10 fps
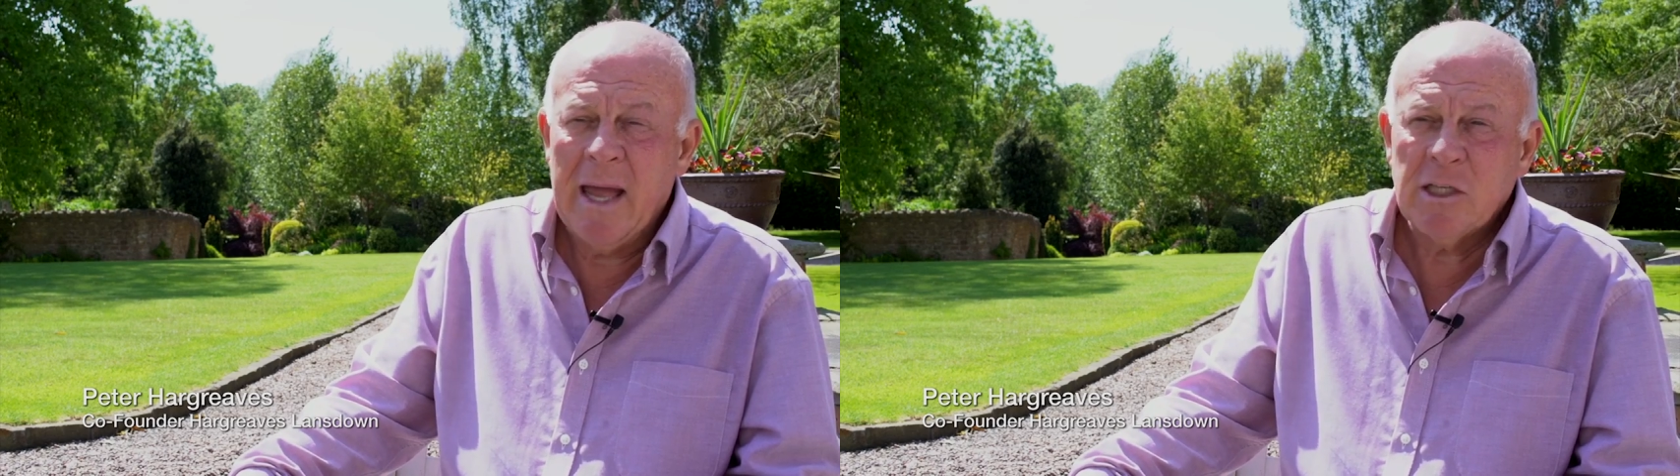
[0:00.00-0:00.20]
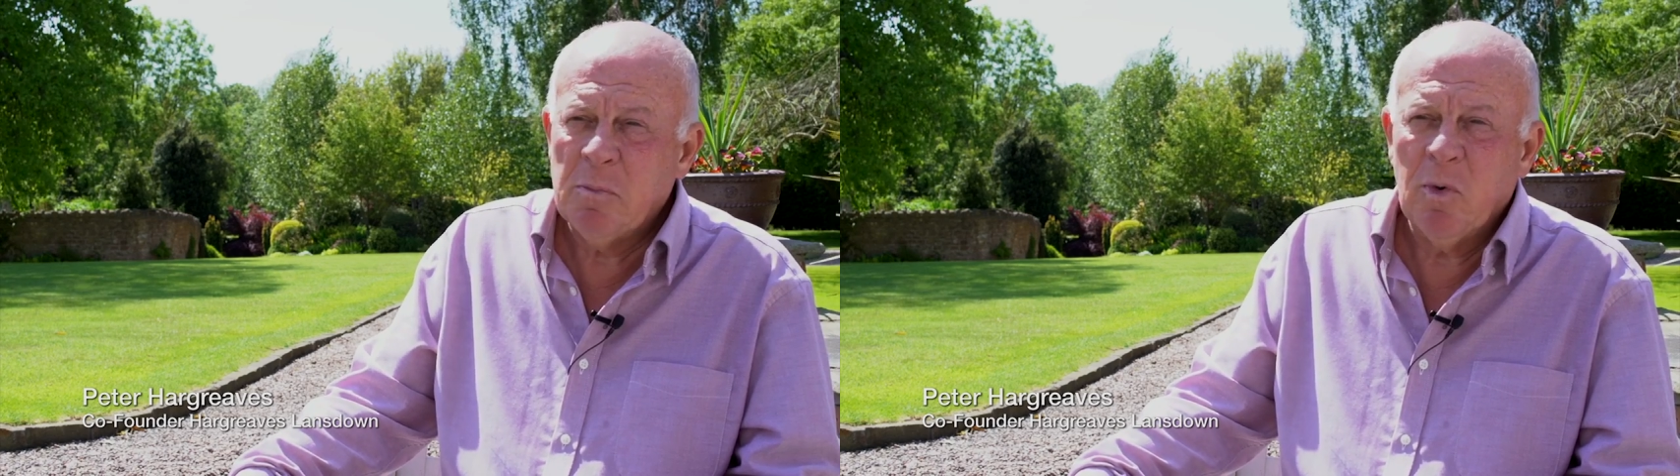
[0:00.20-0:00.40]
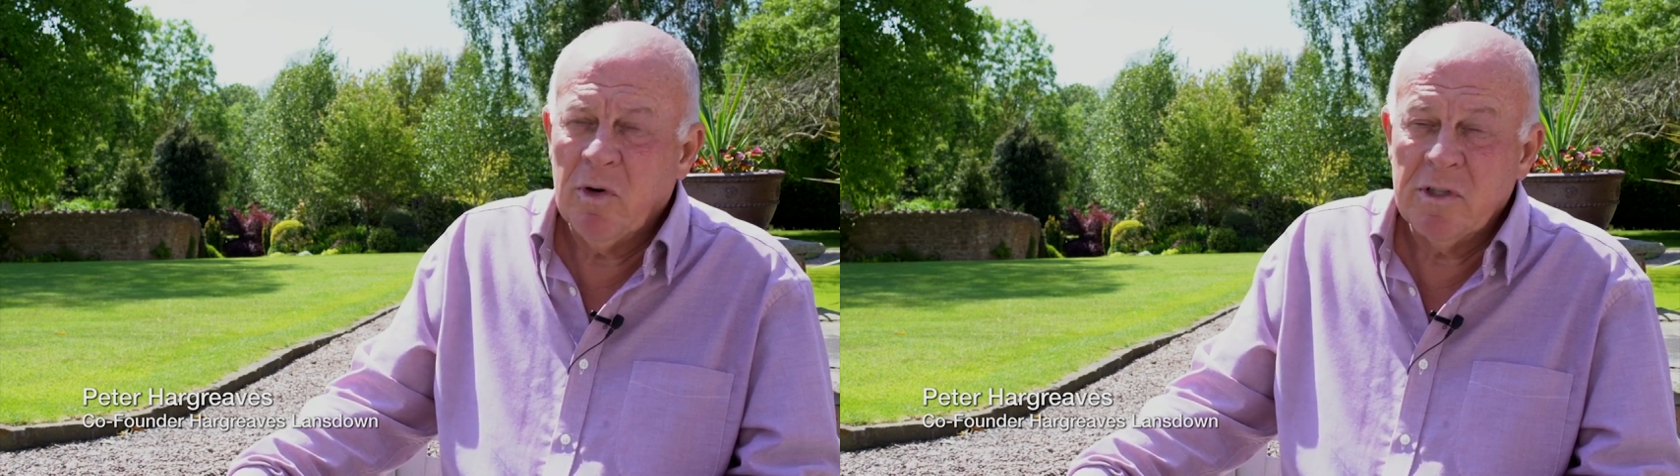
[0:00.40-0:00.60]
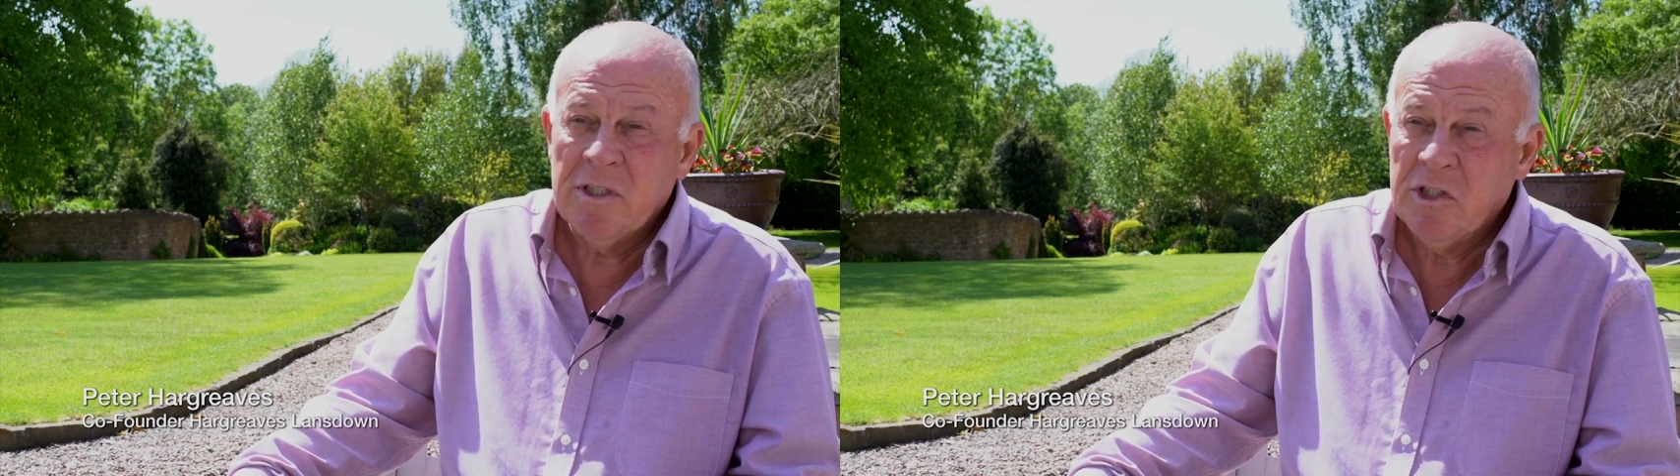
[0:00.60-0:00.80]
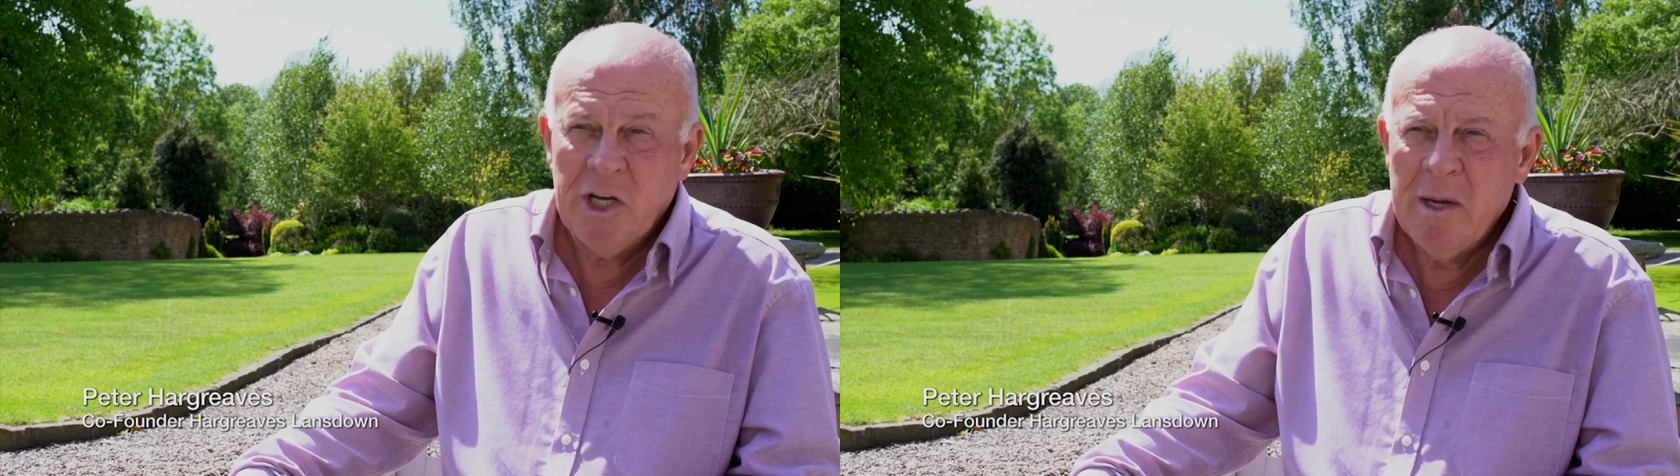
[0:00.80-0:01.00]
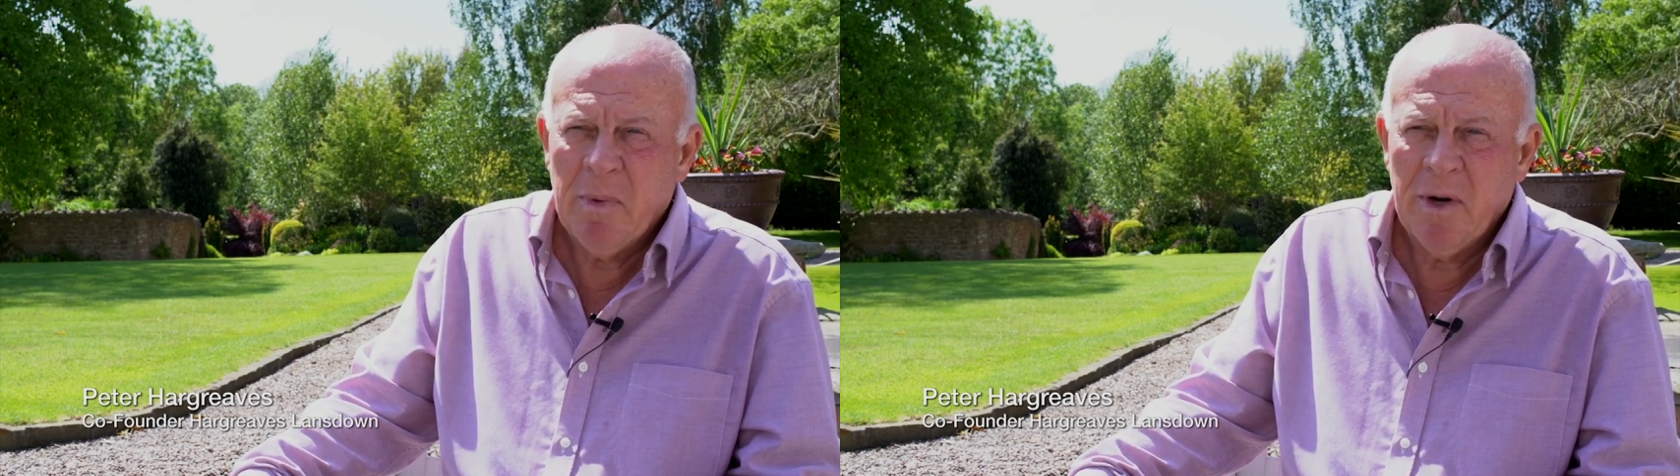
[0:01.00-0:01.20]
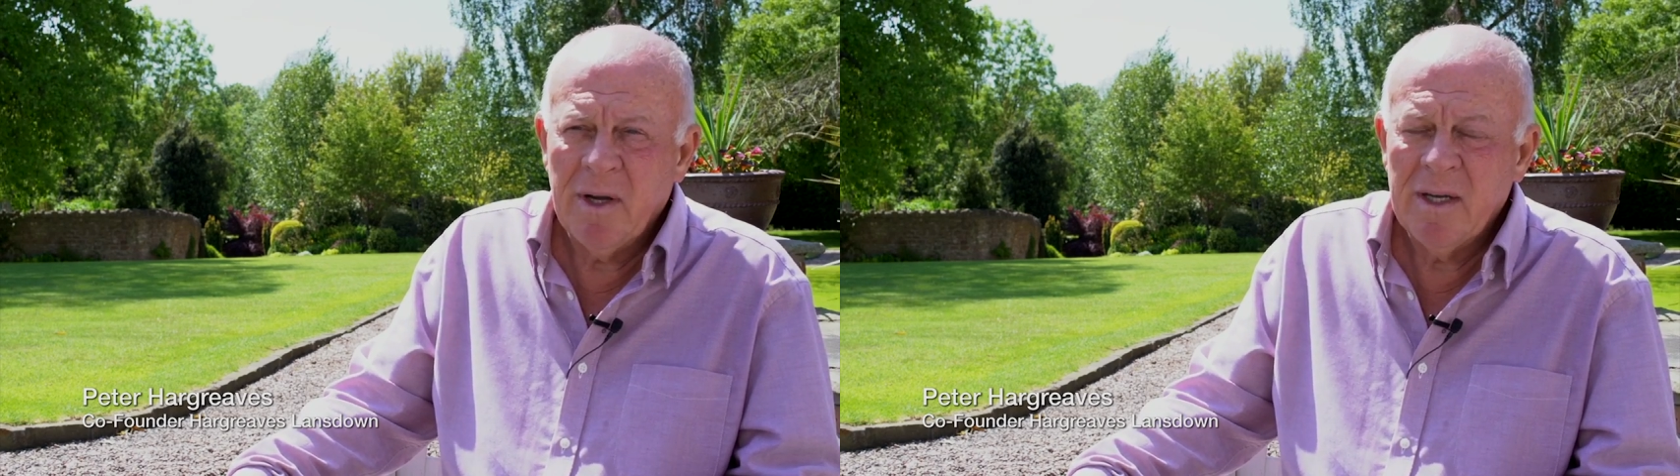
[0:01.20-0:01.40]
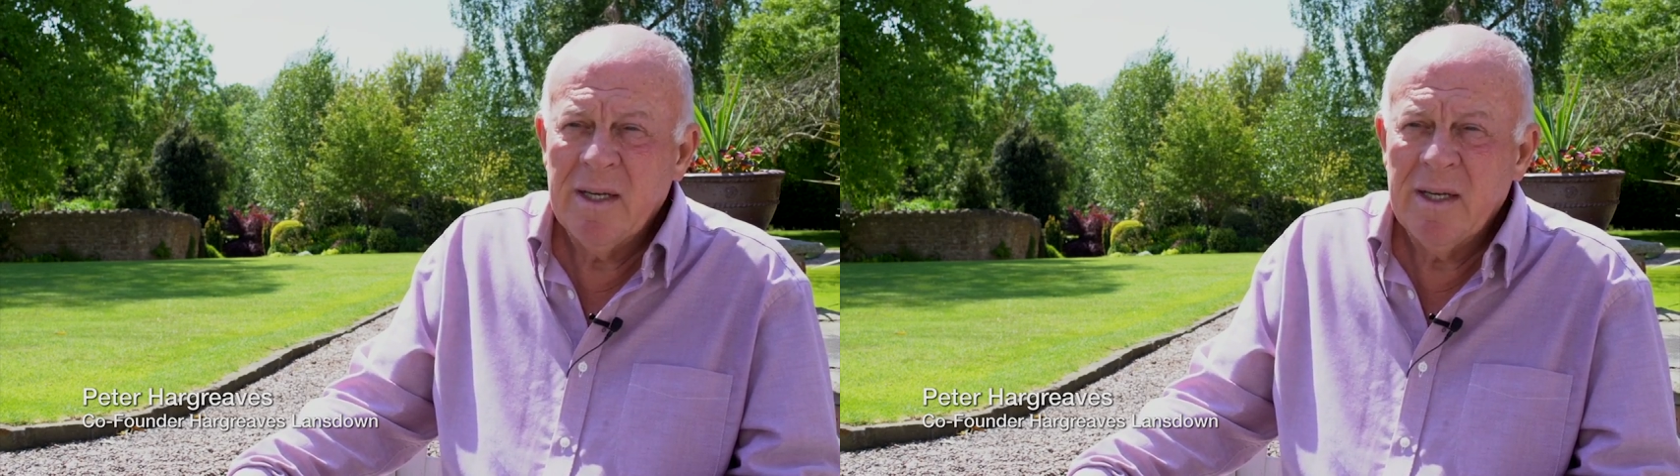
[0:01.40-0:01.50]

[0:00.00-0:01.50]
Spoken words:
exports cheaper